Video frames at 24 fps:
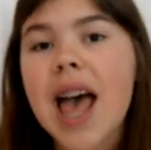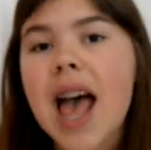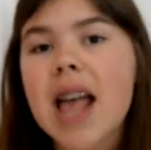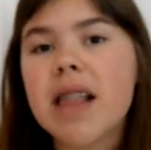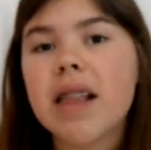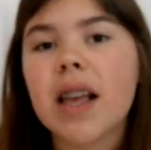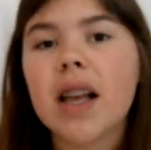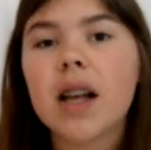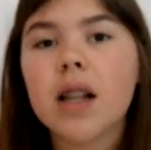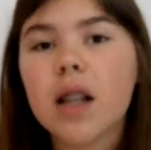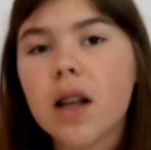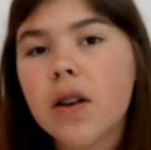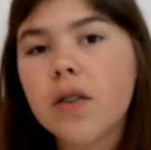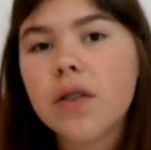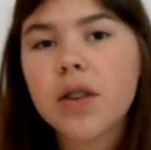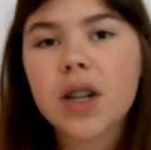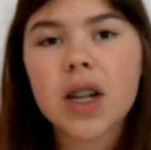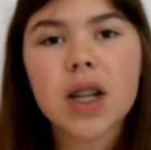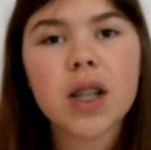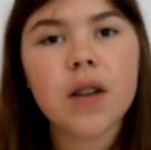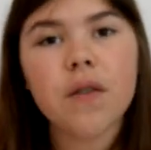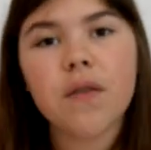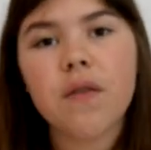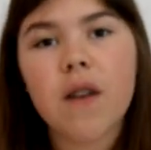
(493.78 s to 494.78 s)
and they closed
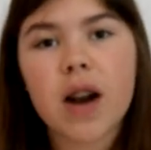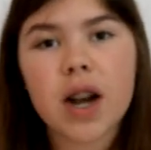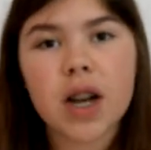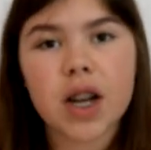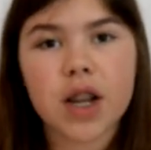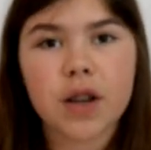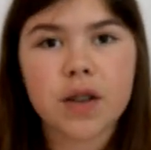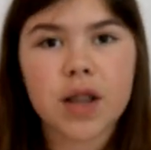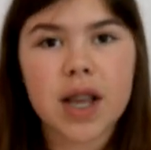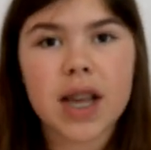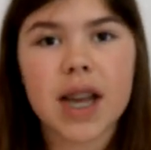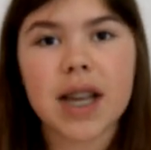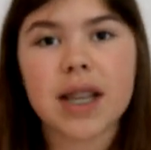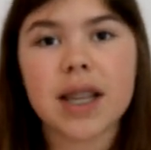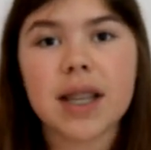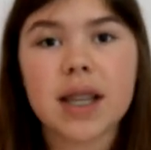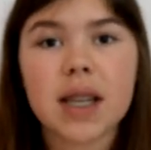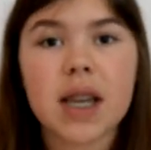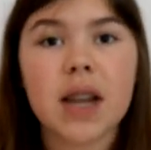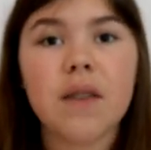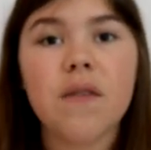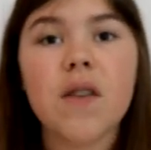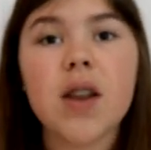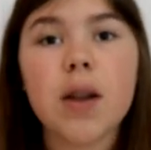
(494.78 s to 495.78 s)
in the front using a
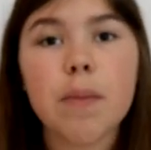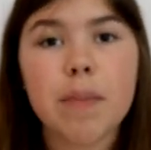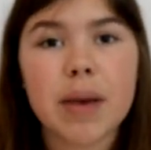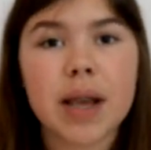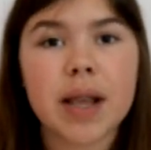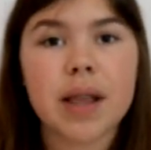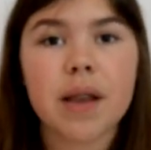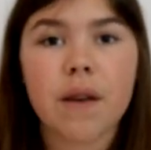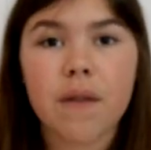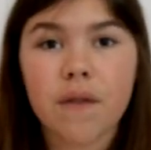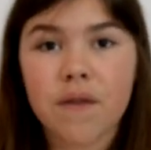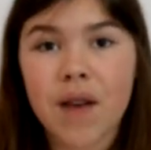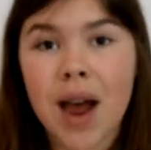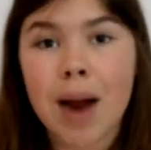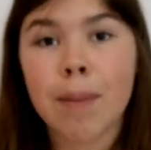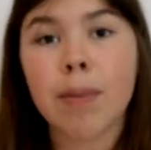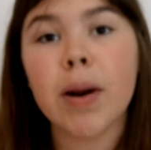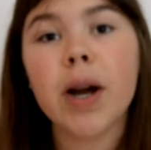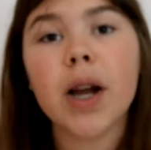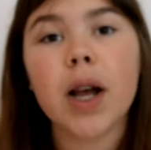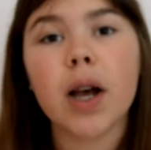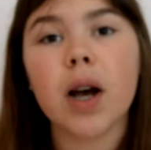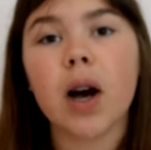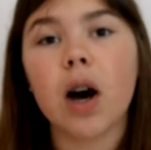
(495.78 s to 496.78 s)
stiffened piece of
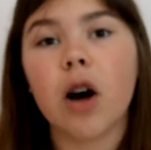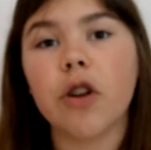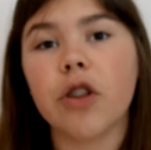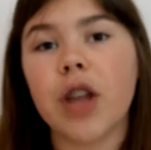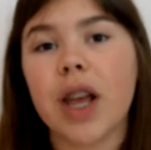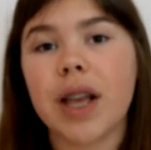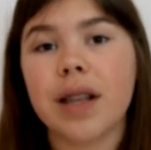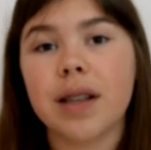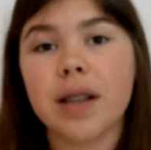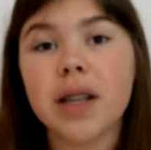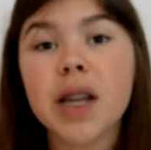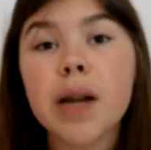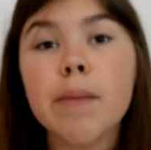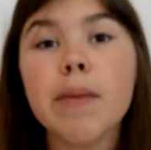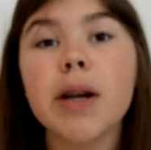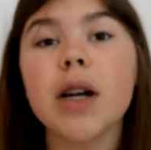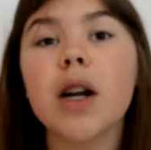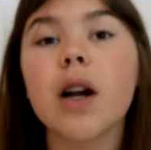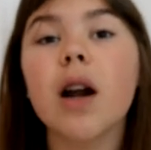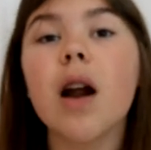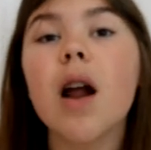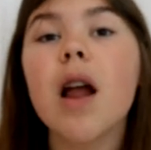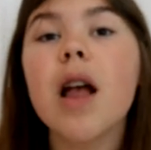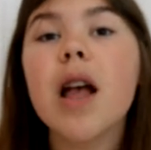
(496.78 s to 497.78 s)
fabric called a
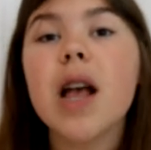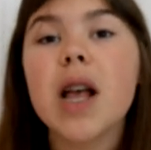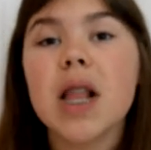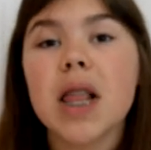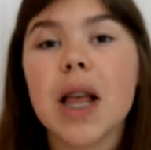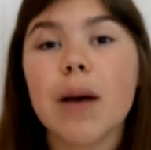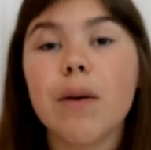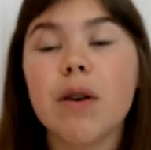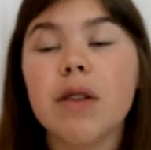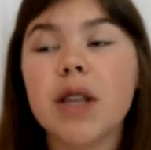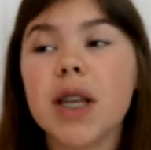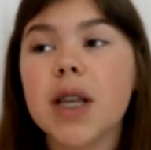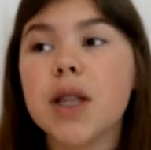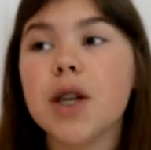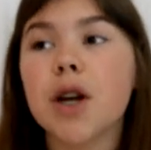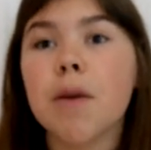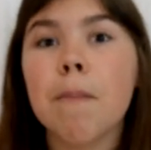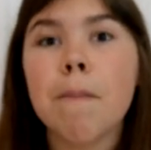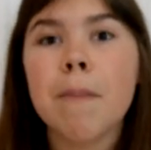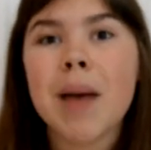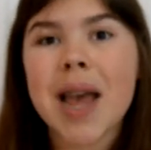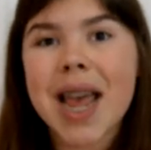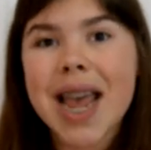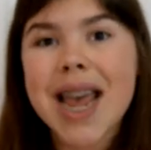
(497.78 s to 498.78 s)
stomacher that was either
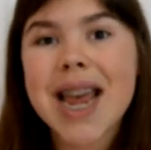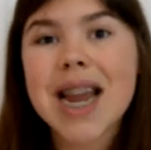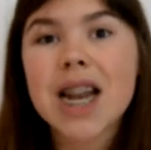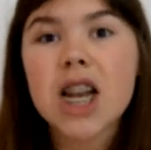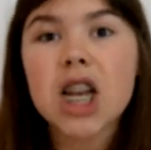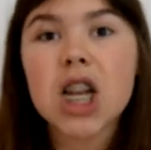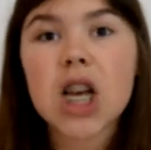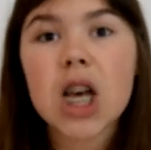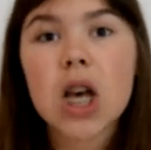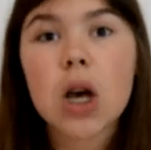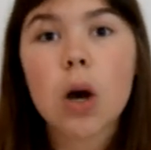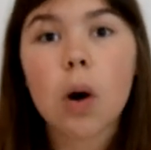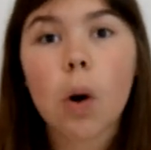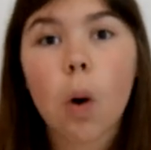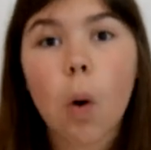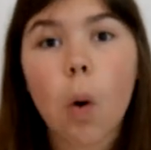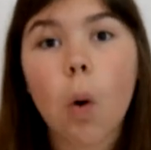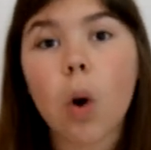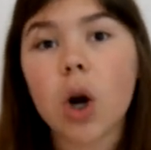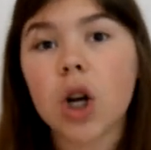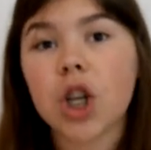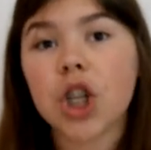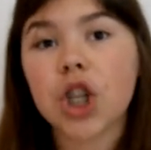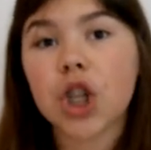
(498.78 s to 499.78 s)
pinned
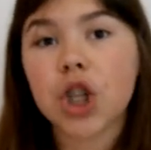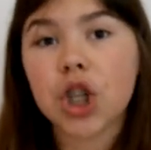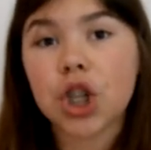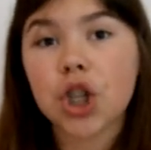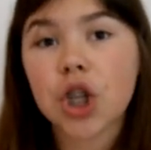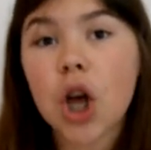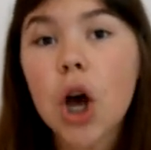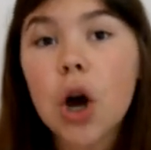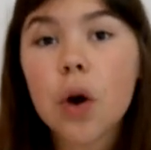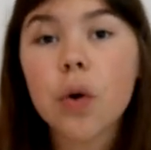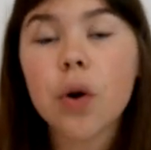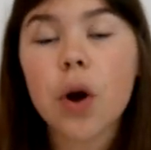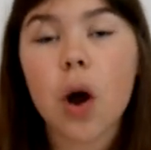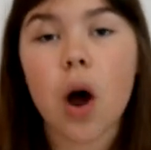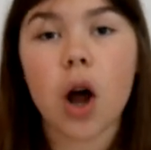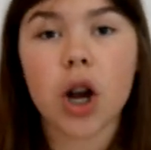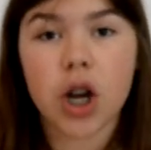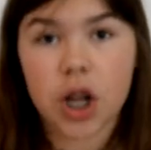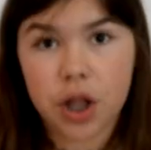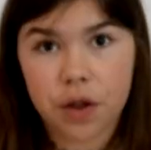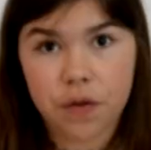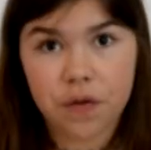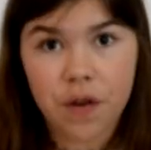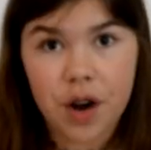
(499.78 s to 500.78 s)
or sewn
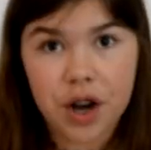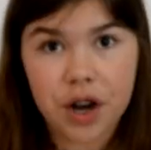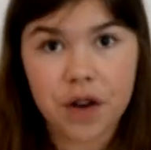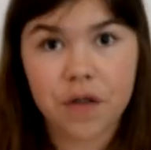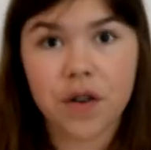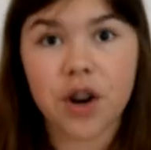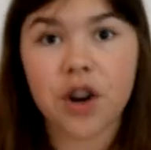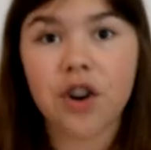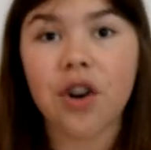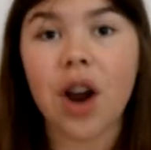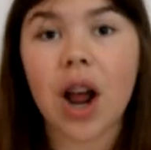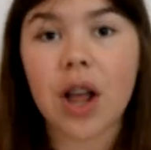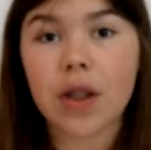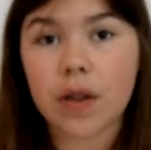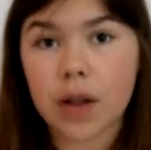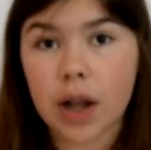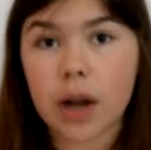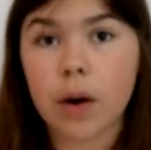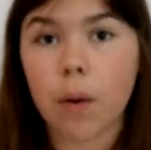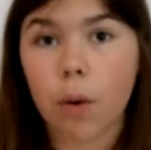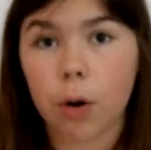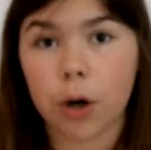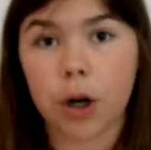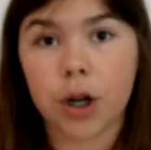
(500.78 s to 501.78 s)
onto the front of your dress
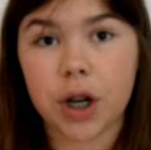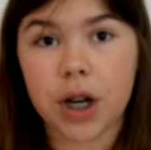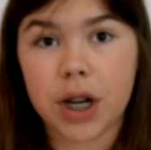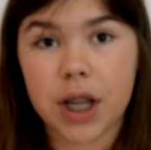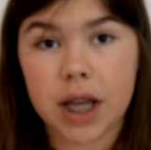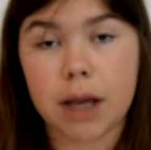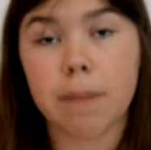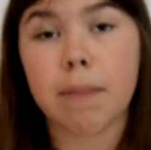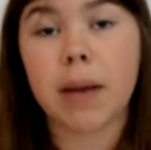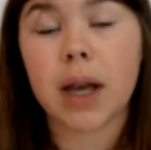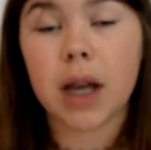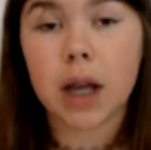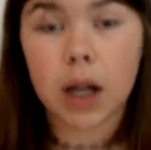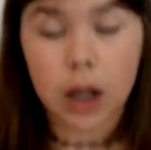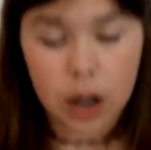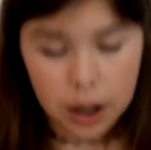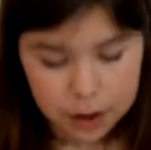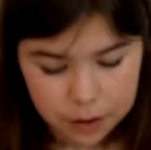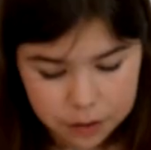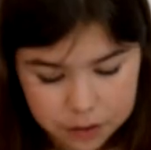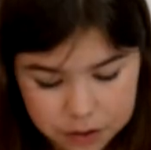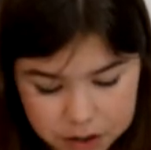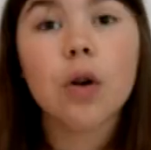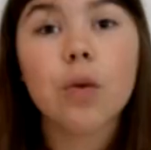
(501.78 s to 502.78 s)
in order to keep it
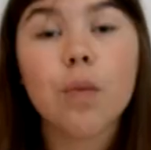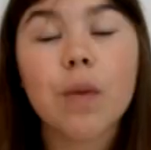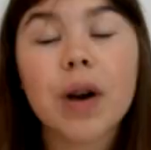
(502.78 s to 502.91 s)
closed.